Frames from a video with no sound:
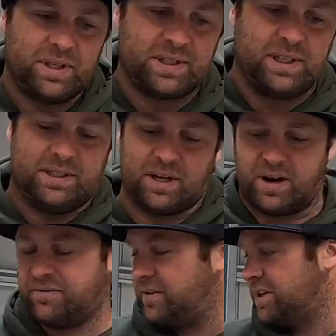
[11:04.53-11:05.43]
this is
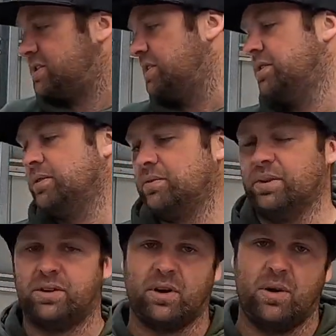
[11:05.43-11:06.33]
I fish
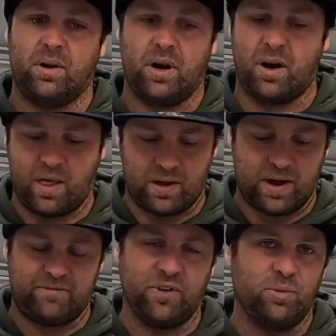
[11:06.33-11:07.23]
with
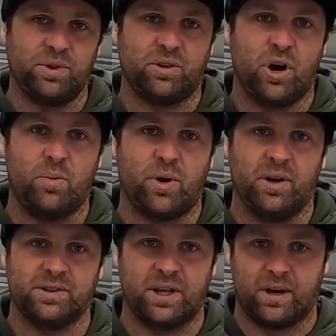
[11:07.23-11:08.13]
I film with
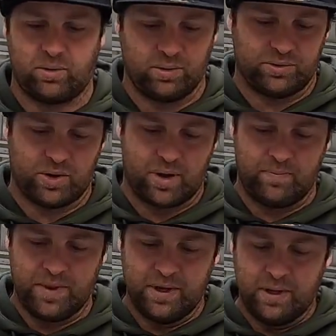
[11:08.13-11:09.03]
GoPros like all the time.
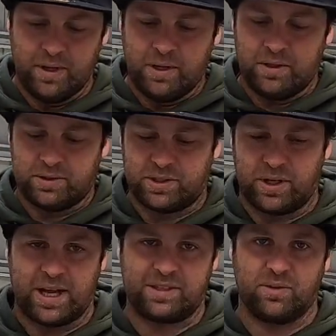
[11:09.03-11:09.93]

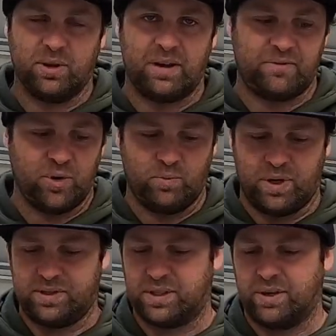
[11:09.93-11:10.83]
So that's all I film
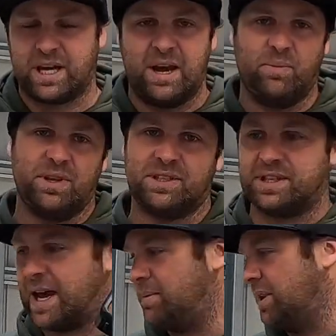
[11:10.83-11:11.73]
with. So it came with a
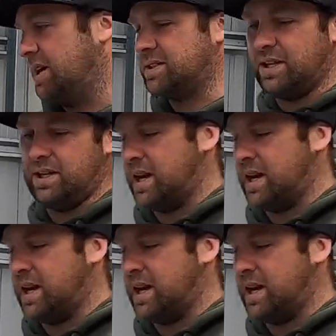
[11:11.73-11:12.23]
stabilizer that you